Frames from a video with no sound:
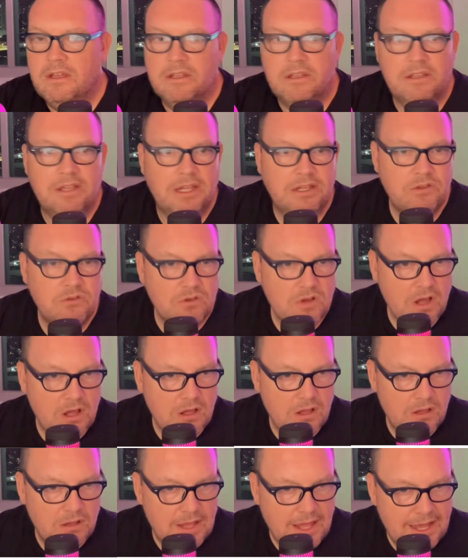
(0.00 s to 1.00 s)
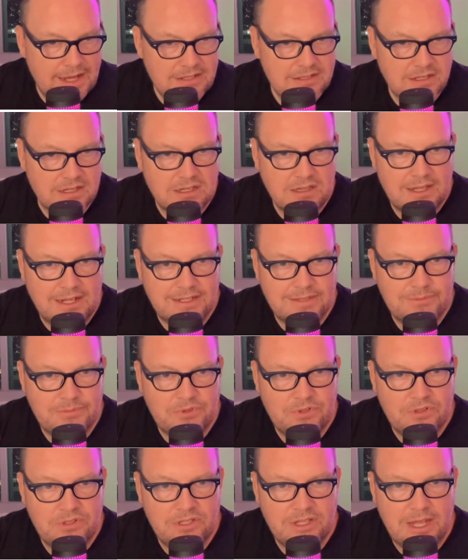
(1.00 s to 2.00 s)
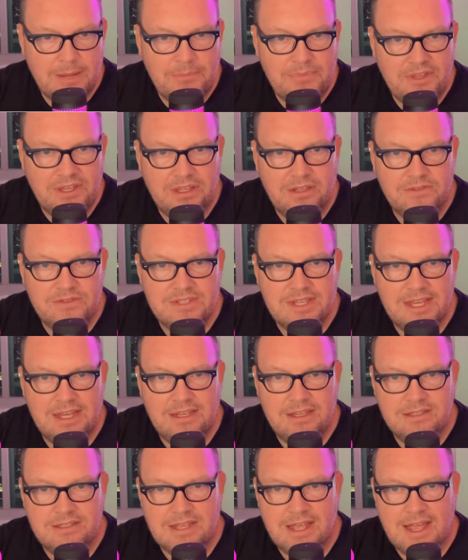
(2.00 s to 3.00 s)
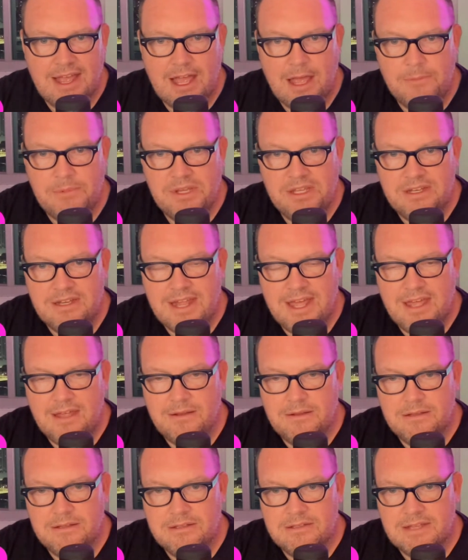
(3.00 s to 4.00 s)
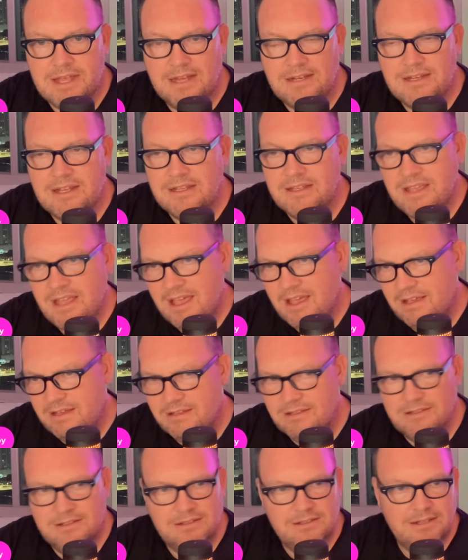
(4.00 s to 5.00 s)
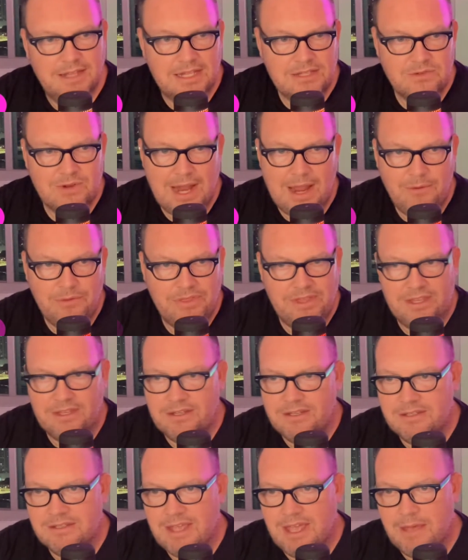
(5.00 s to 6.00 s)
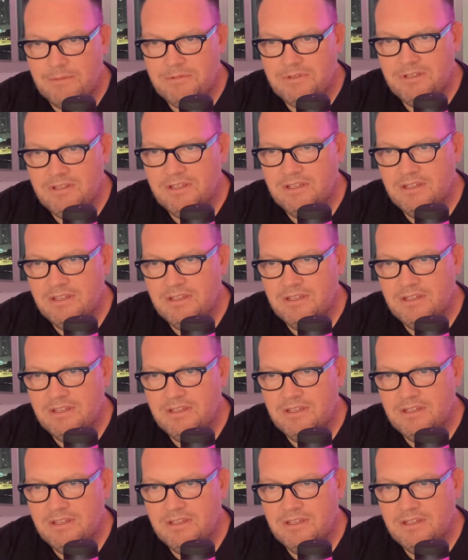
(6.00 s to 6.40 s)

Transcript: Can you call Hex a collectible? I'm thinking of saying it is a hobby and not side tech. Yeah, that's what I would think it is, Cabby.